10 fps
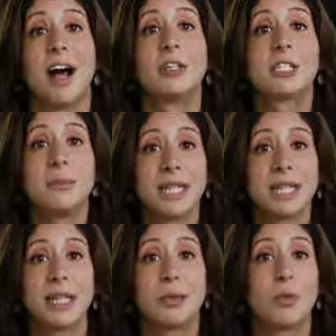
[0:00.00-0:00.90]

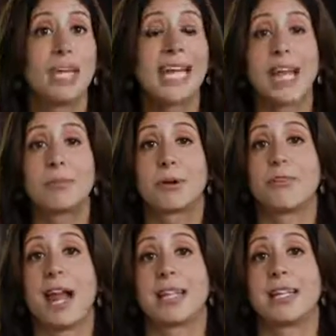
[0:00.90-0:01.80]
Ultimately, we can't
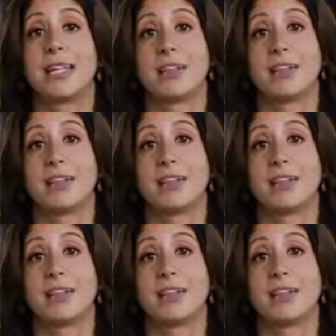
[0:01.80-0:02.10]
provide legal